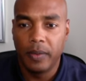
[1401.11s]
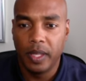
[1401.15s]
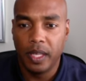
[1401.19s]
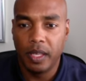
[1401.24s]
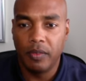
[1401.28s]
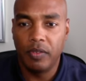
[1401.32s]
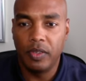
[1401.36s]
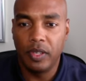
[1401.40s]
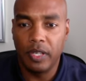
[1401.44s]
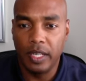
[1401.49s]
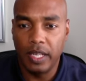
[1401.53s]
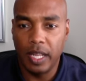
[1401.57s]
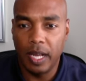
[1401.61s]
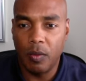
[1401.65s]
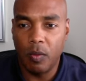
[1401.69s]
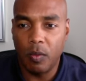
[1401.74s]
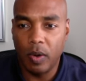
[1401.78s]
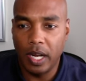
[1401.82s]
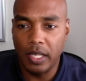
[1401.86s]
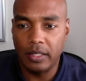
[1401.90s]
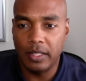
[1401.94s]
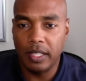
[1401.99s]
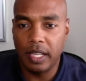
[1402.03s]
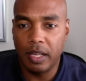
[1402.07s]
If you did not
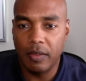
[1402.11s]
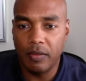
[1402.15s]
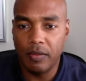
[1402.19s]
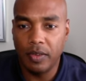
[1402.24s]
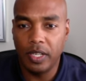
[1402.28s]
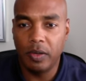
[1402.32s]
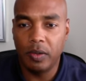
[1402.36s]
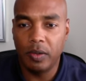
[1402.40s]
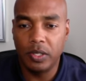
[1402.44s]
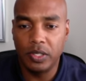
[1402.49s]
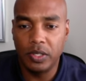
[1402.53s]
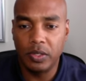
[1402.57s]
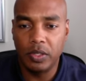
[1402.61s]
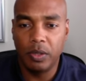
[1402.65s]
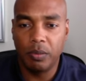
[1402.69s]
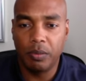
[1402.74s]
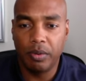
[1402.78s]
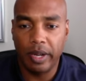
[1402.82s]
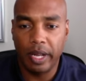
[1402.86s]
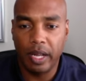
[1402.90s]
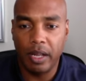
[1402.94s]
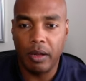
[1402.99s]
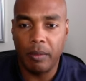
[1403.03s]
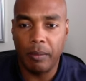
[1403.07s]
watch that video with Judy
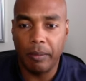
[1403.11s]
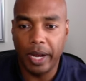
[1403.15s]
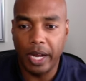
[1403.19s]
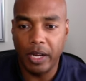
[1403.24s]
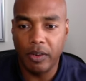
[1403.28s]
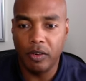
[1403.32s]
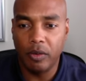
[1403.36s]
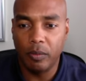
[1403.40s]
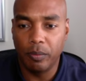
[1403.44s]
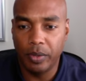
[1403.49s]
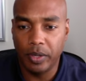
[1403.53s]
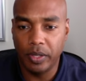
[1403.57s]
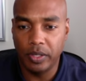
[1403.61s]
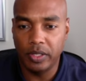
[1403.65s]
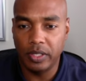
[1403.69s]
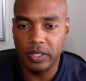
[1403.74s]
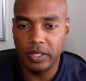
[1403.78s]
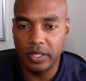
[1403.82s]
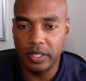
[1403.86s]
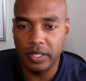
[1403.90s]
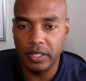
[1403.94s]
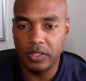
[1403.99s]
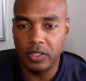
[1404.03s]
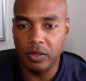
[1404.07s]
Bradt on micro purchases,